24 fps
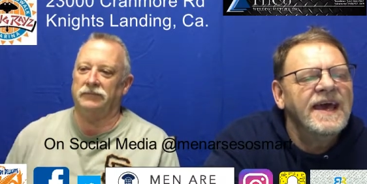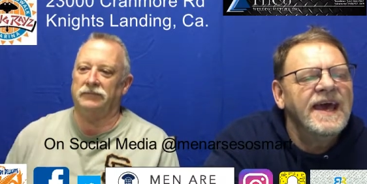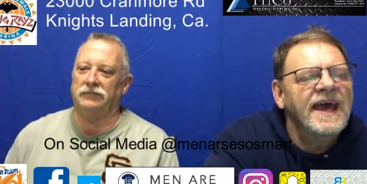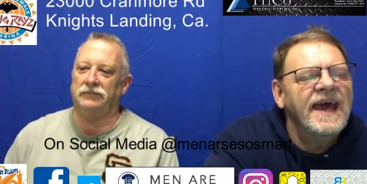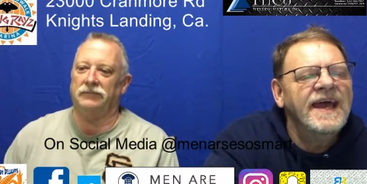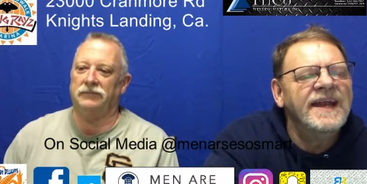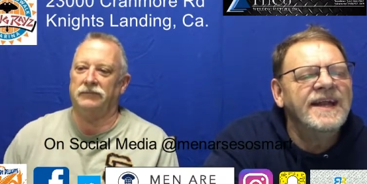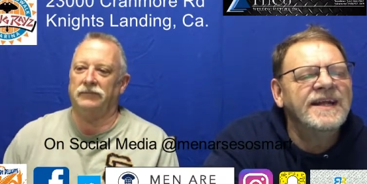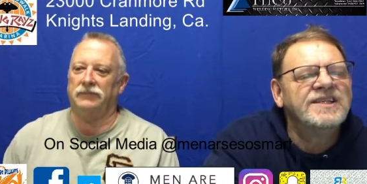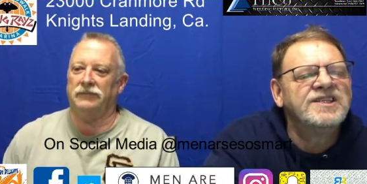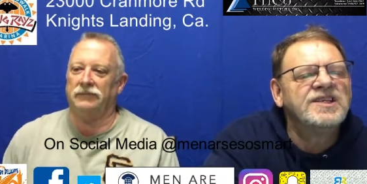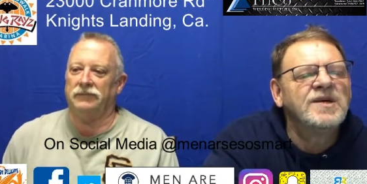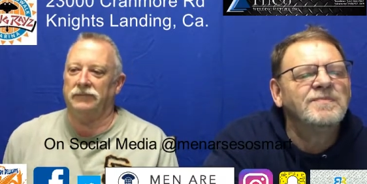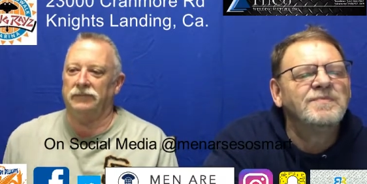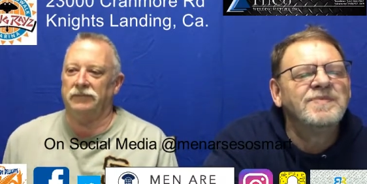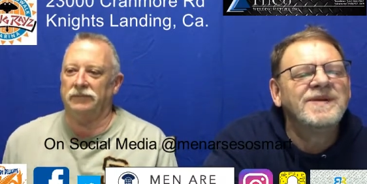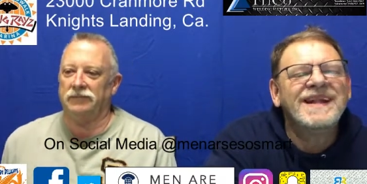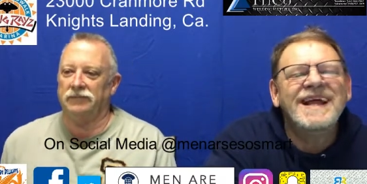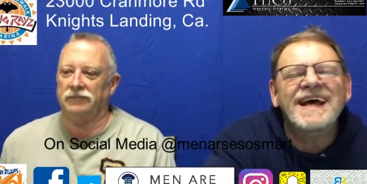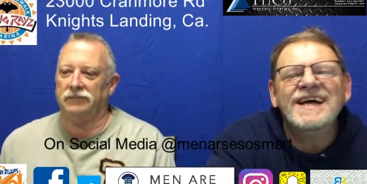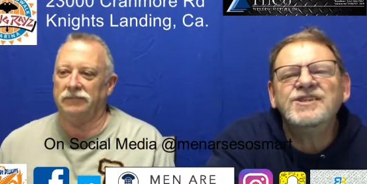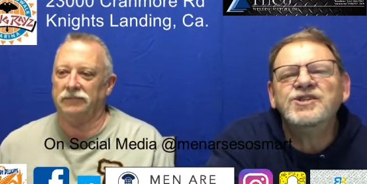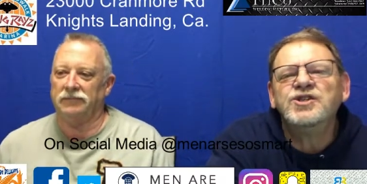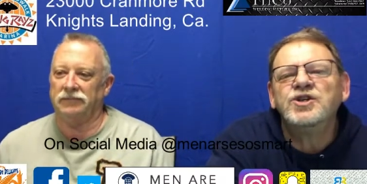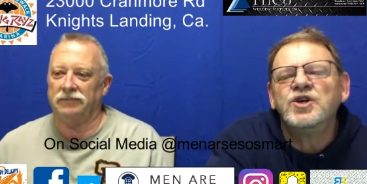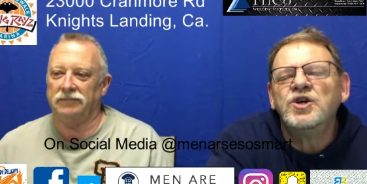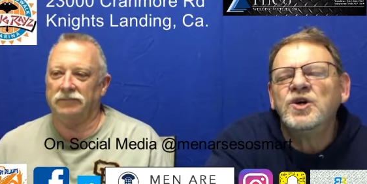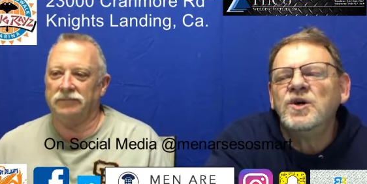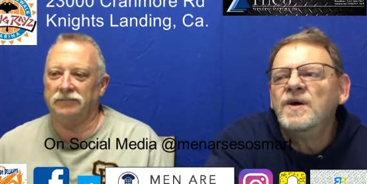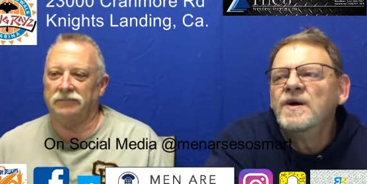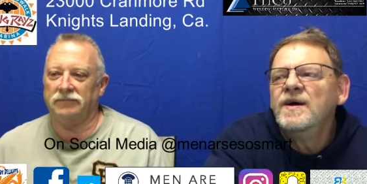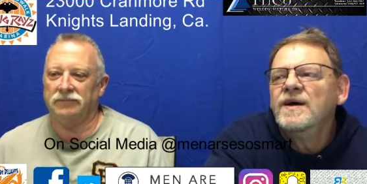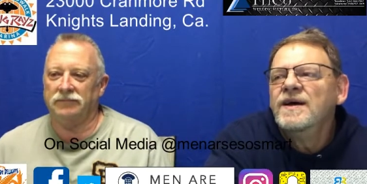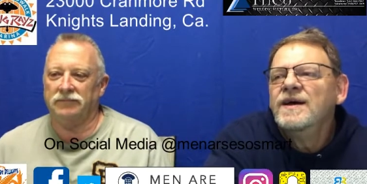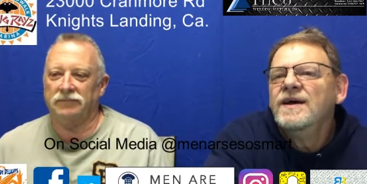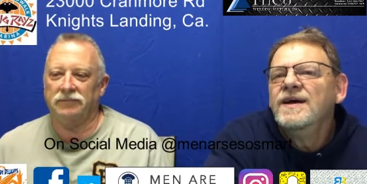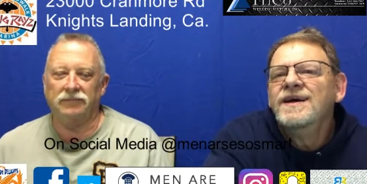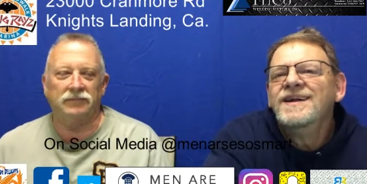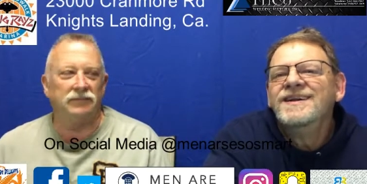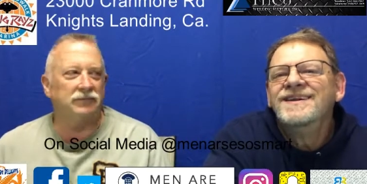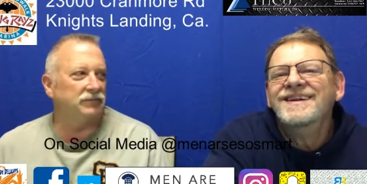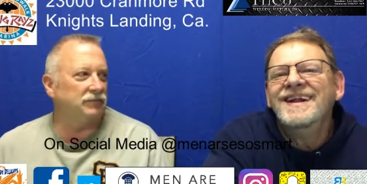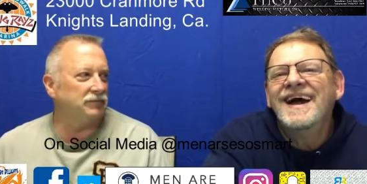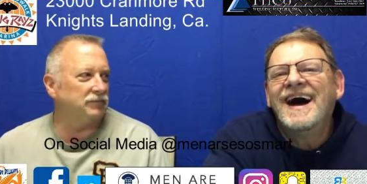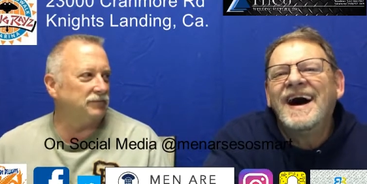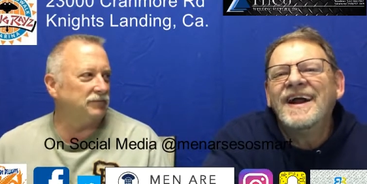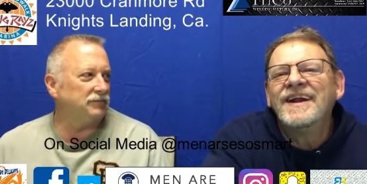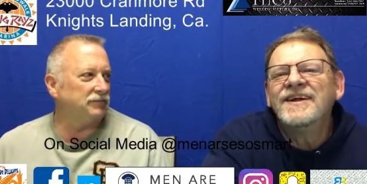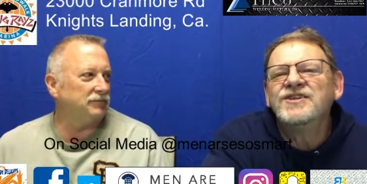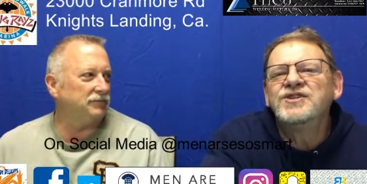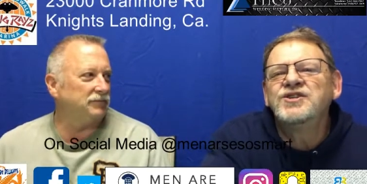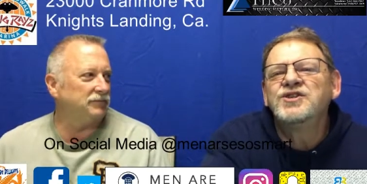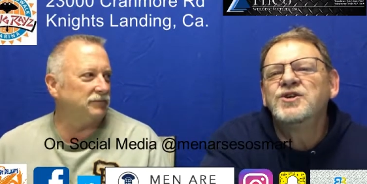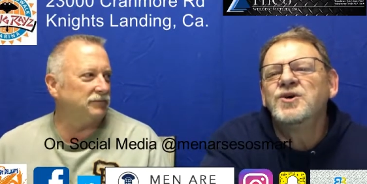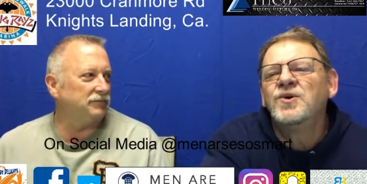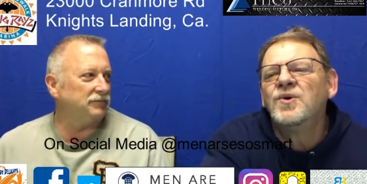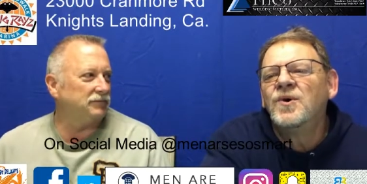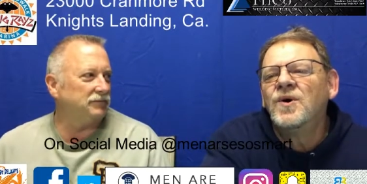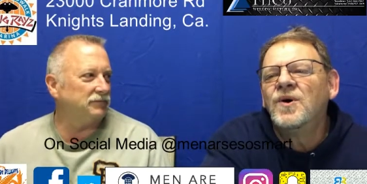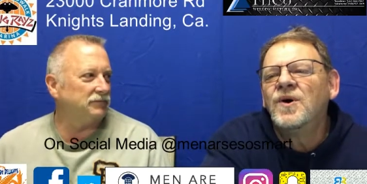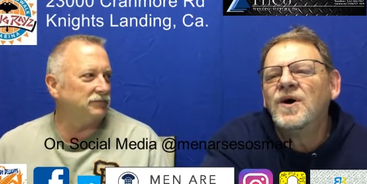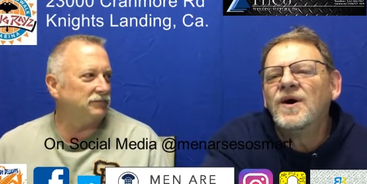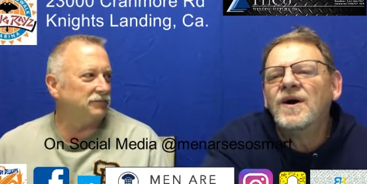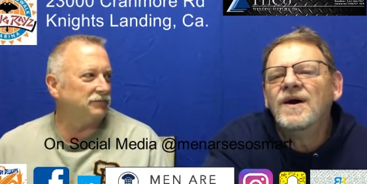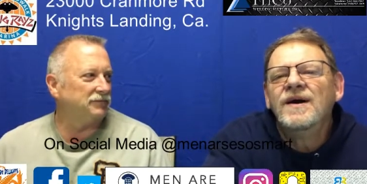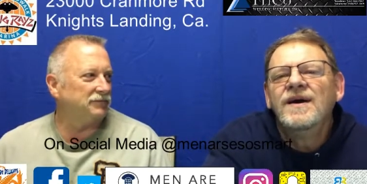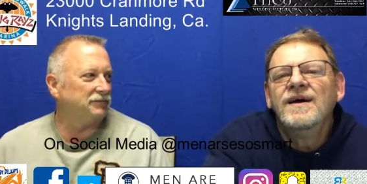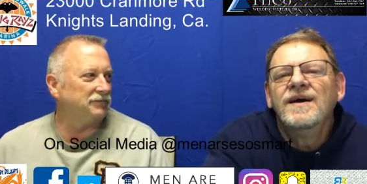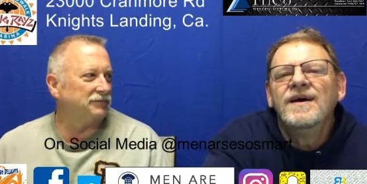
Speaker 1: and it's a pleasure, not a chore.